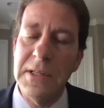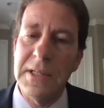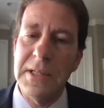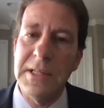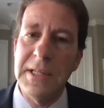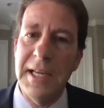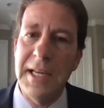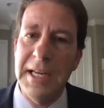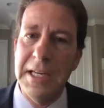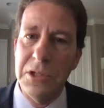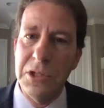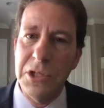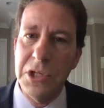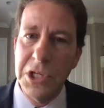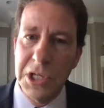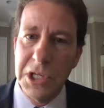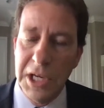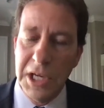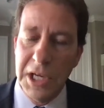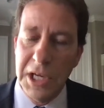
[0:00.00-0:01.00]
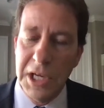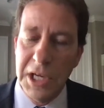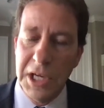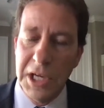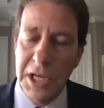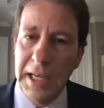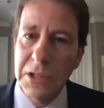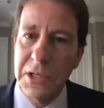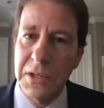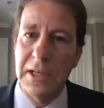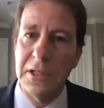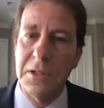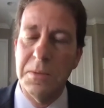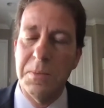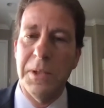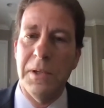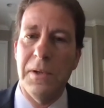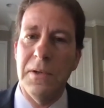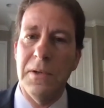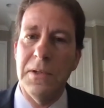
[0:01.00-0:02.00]
the Senate changed
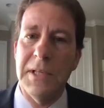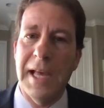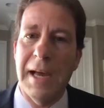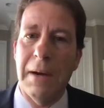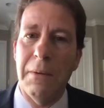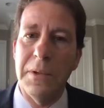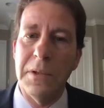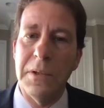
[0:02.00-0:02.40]
this because